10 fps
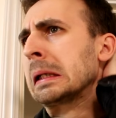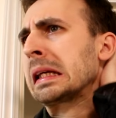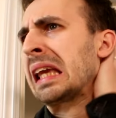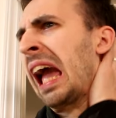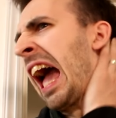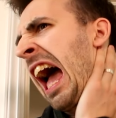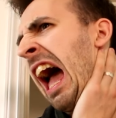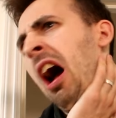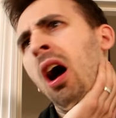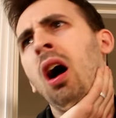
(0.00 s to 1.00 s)

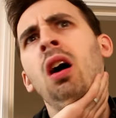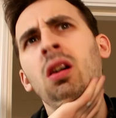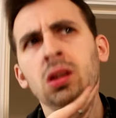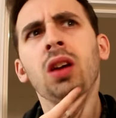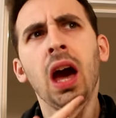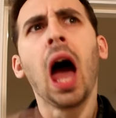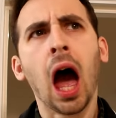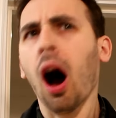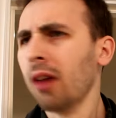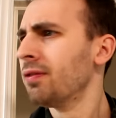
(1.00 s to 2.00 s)

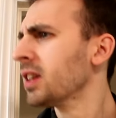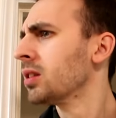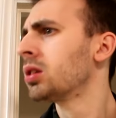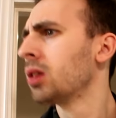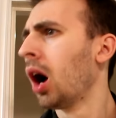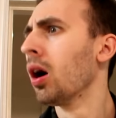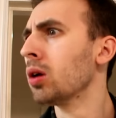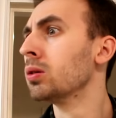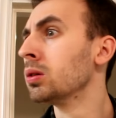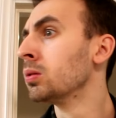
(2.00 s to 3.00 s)
Yeah, I think
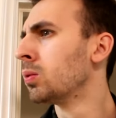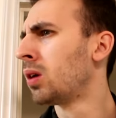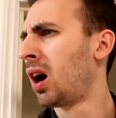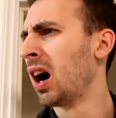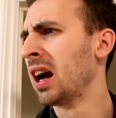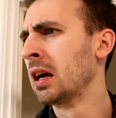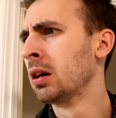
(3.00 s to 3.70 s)
so. Why?